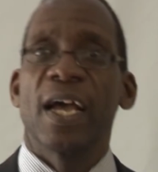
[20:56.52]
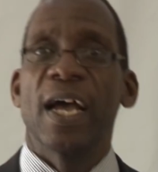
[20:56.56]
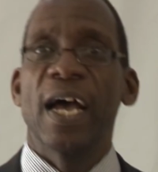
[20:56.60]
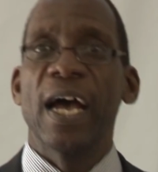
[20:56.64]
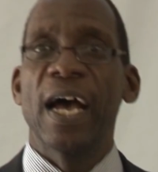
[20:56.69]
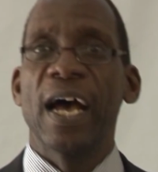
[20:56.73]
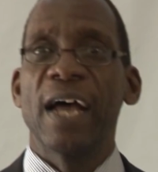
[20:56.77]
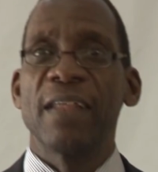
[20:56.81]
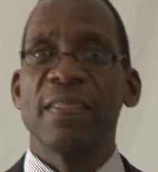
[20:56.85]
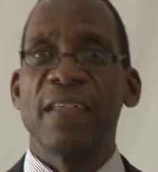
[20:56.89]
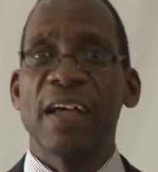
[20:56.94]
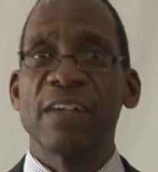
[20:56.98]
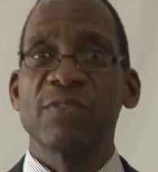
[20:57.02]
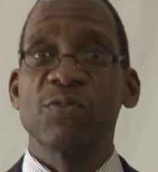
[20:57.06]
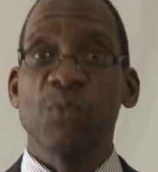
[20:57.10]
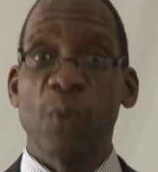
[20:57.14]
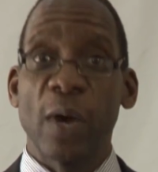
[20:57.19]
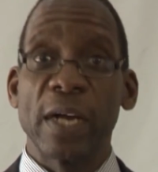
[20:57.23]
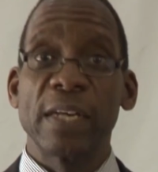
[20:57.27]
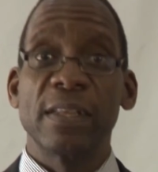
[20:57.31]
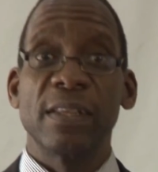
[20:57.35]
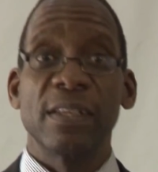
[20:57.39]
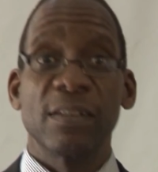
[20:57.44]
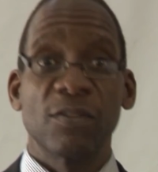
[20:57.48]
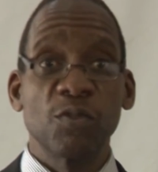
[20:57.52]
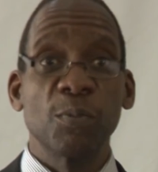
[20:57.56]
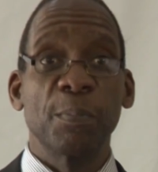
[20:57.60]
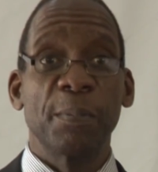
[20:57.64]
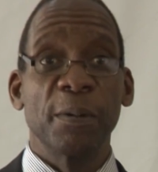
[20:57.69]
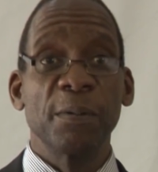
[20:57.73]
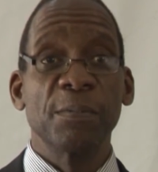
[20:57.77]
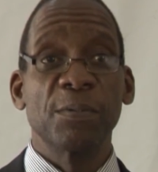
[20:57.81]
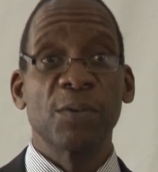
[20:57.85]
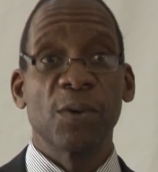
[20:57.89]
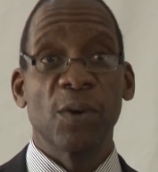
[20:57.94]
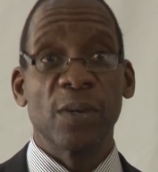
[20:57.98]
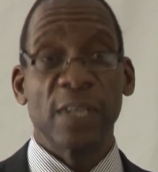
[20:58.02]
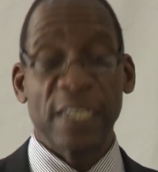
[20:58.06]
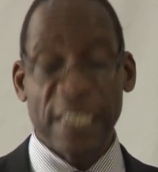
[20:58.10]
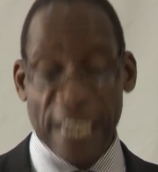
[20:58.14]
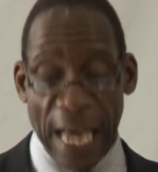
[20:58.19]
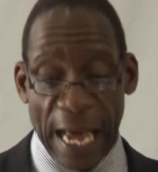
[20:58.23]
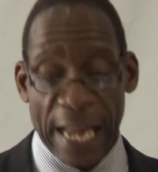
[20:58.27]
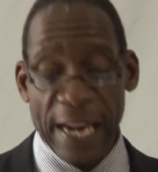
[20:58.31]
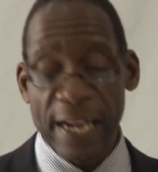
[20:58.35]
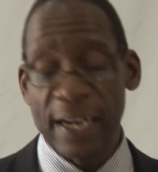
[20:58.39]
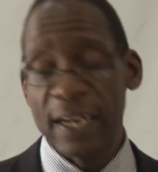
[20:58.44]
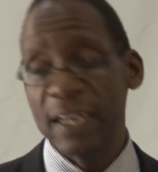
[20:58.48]
uh, that's what the Supreme Court
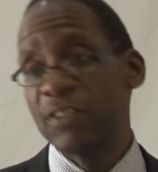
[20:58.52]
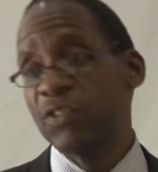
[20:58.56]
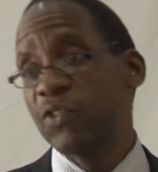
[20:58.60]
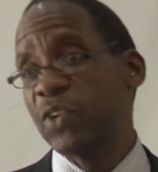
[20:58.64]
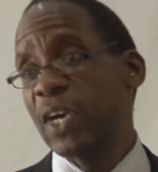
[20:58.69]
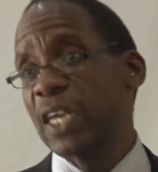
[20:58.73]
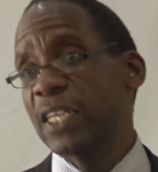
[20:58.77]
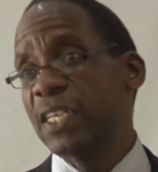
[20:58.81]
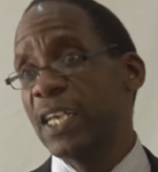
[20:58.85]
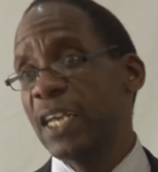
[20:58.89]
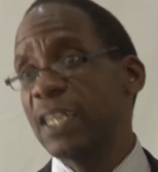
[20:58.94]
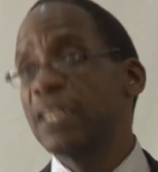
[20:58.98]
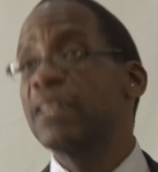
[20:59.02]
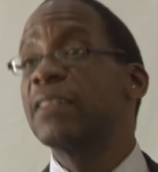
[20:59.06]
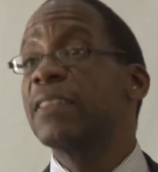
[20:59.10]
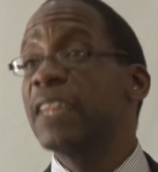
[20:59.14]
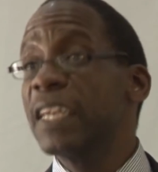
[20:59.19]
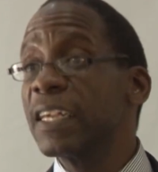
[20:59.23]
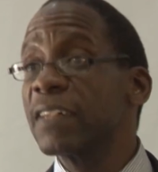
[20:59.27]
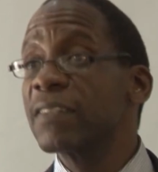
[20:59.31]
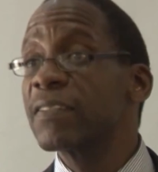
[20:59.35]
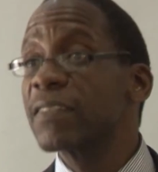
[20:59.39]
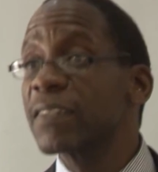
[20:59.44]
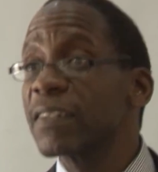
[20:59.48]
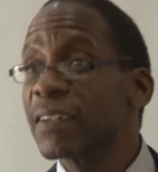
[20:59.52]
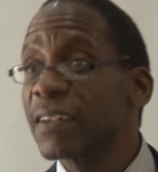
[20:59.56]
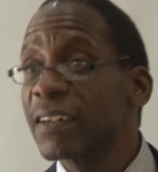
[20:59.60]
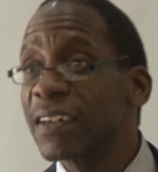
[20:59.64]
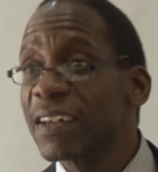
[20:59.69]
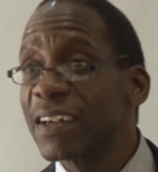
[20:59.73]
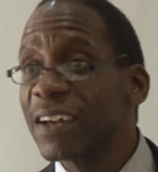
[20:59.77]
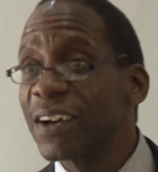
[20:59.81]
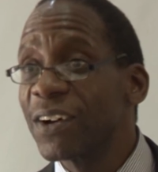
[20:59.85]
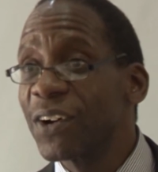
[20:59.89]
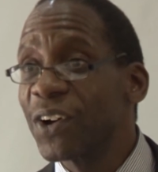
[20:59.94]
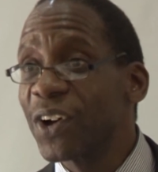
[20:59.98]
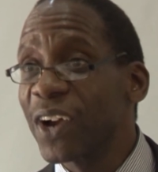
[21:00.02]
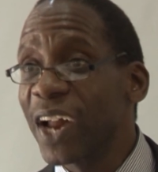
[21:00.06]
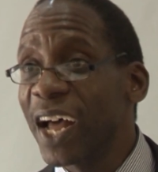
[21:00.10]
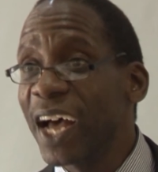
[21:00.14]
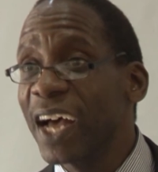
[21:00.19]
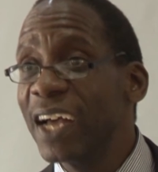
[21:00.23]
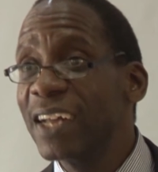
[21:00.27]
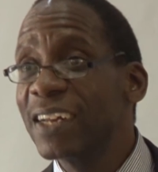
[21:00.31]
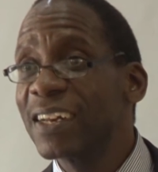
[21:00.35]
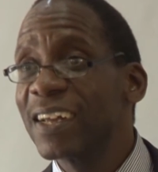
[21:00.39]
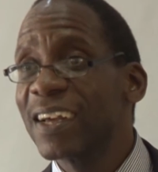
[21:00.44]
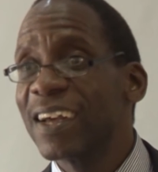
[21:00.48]
currently structured things. All
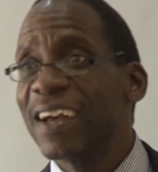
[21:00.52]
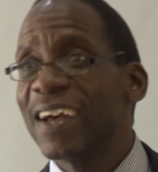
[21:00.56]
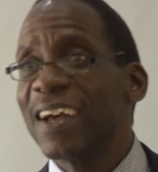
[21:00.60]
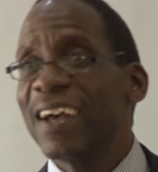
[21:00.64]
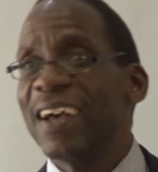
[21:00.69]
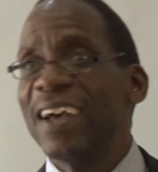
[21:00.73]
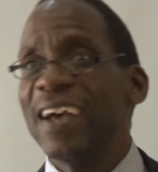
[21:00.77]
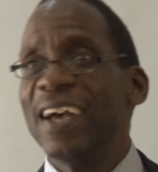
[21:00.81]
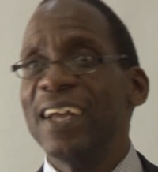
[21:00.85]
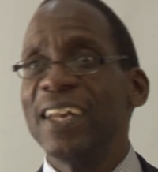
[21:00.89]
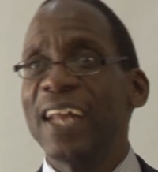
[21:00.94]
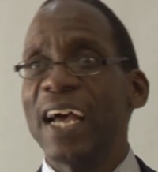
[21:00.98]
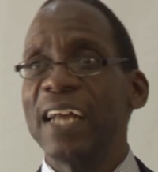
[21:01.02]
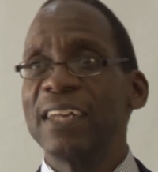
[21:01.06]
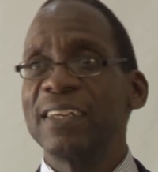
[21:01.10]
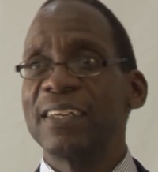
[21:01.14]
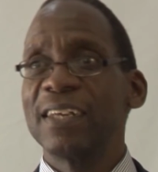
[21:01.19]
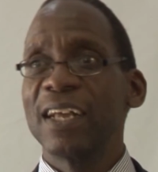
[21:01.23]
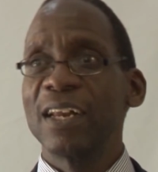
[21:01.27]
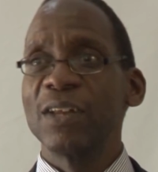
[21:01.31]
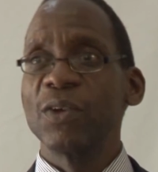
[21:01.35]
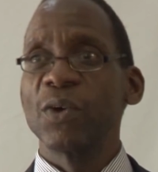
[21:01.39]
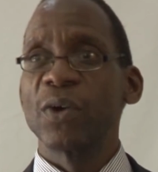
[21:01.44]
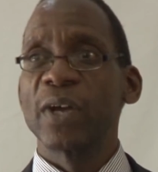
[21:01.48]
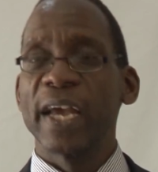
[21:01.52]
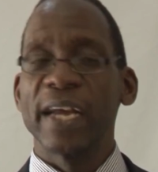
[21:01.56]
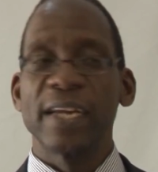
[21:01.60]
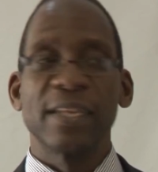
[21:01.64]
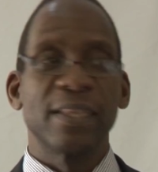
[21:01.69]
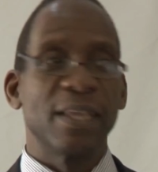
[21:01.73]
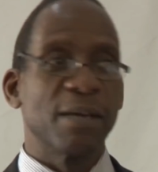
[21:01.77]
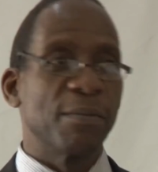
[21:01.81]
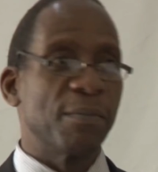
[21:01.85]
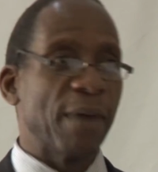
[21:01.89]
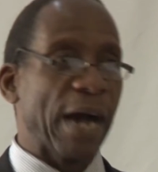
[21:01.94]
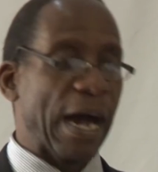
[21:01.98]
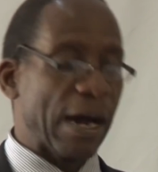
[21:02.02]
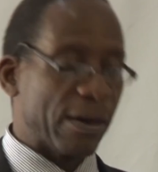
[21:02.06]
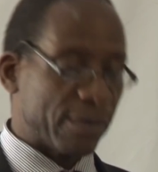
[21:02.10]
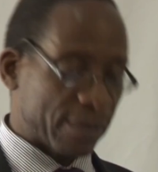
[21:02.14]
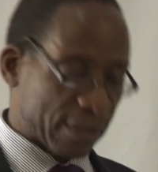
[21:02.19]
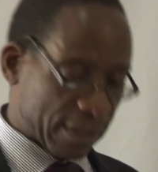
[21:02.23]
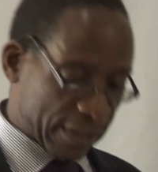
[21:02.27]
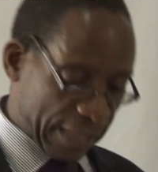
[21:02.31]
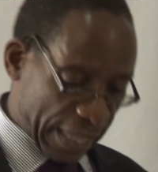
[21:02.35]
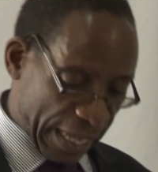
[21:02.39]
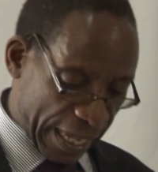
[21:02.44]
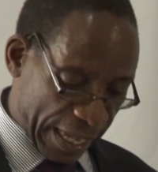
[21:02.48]
right? And until you get them
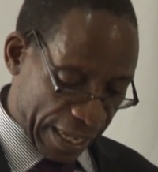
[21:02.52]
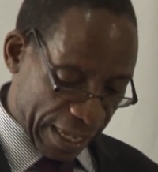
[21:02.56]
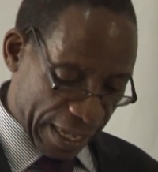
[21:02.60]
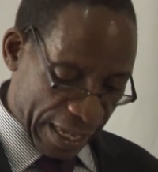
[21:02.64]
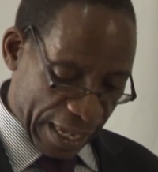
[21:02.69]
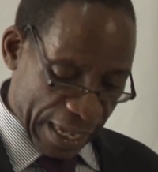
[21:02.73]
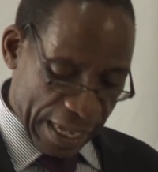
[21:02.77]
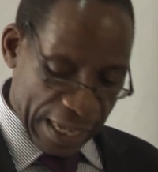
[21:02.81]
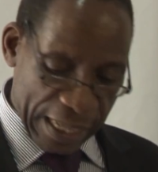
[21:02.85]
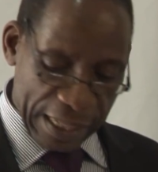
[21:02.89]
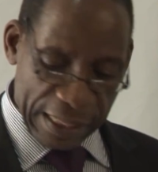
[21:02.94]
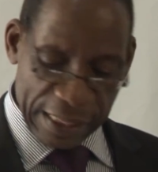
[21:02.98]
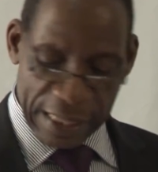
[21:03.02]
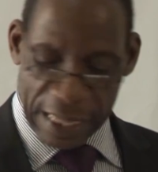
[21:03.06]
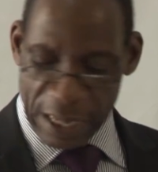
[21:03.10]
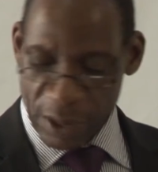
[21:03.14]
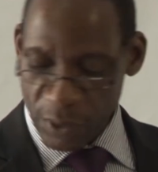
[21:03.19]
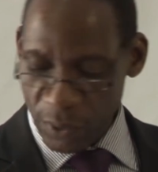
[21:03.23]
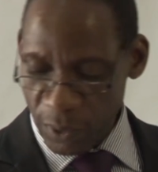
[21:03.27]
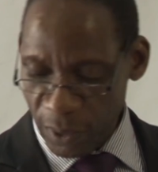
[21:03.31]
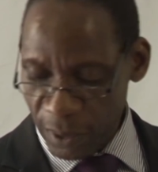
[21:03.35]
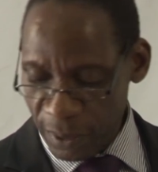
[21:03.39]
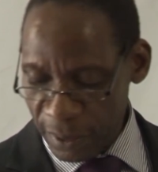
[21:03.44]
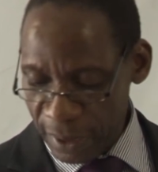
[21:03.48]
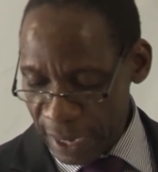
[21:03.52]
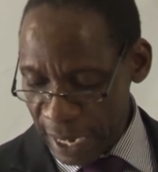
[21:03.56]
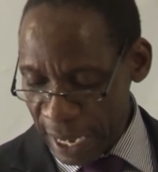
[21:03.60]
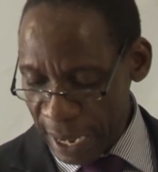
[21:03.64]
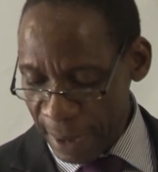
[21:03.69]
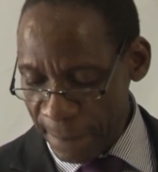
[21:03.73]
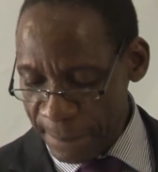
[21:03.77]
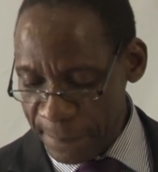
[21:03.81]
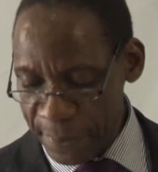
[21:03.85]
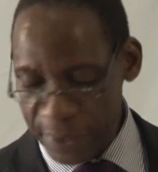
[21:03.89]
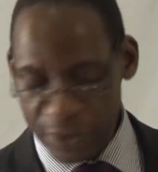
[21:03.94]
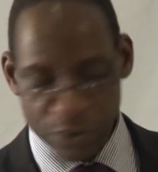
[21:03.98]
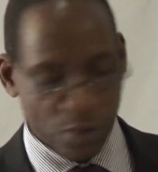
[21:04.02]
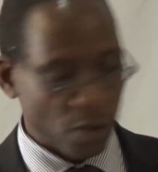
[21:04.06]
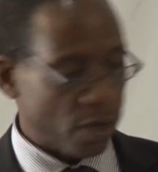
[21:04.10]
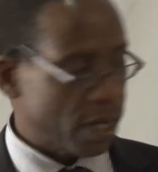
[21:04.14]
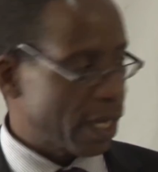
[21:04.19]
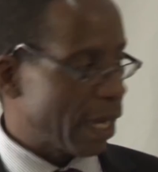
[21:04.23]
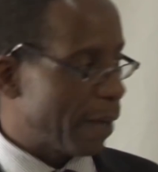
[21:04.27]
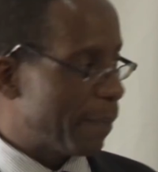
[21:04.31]
out there, they will uh, be talking